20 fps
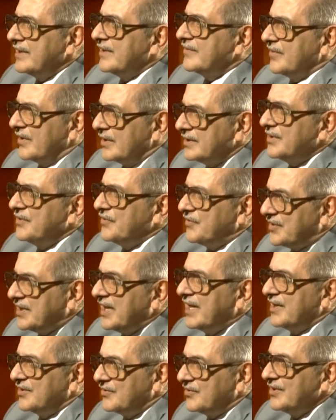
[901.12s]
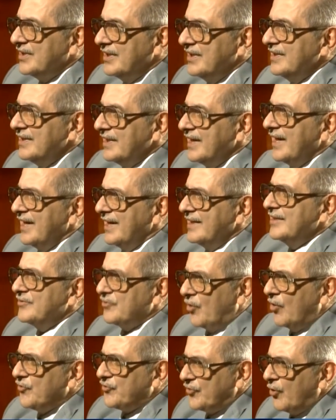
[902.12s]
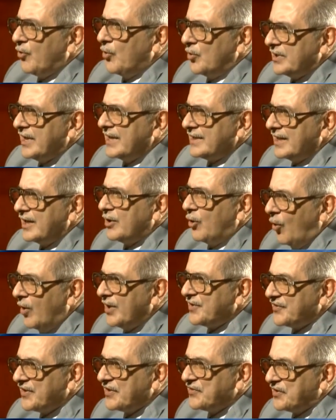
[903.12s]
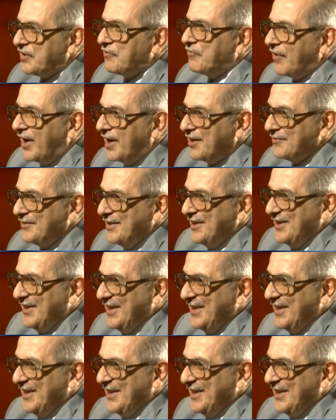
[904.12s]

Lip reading: a certain stage, And it's also good that they go at 65.